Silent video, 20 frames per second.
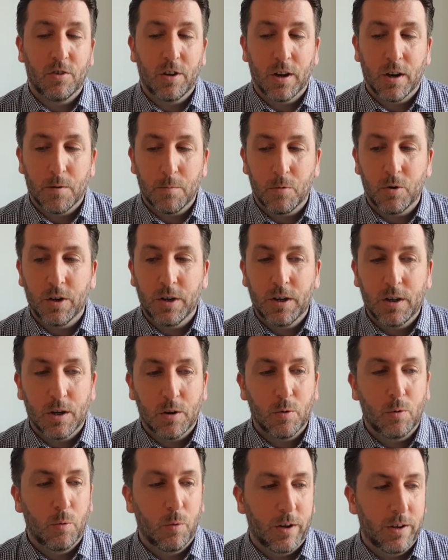
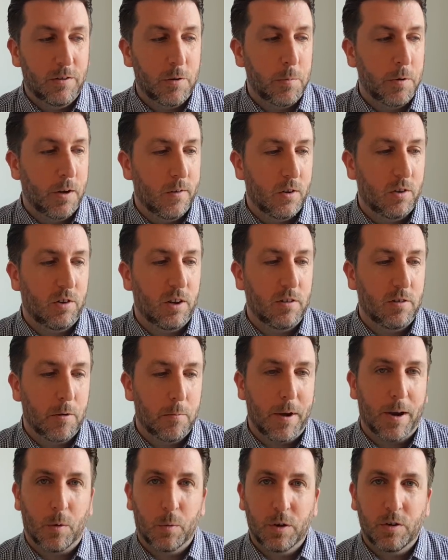Mourinho is a bit of a
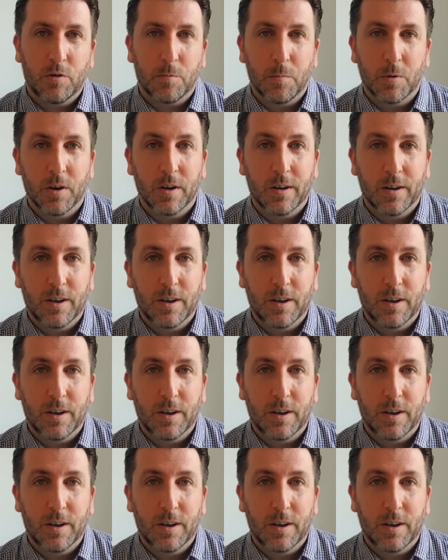centre-back whisperer.